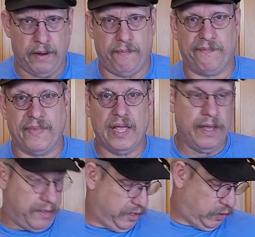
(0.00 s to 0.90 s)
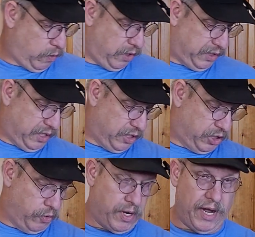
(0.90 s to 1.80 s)
then this is where it
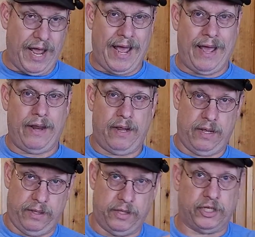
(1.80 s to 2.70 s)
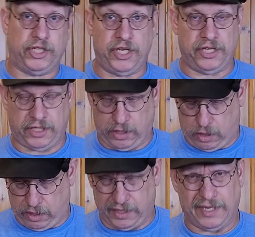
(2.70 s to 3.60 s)
says you can add the cheese
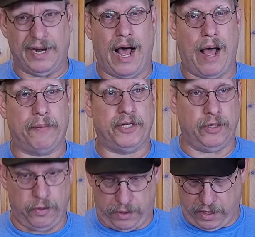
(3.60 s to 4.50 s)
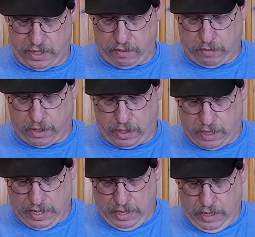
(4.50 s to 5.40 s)
salt. It's an optional thing,
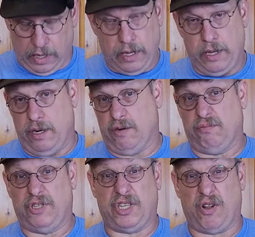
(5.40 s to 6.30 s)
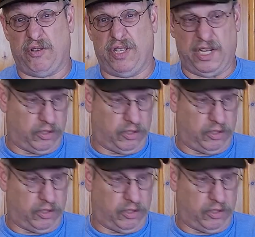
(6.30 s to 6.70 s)
but you know, salt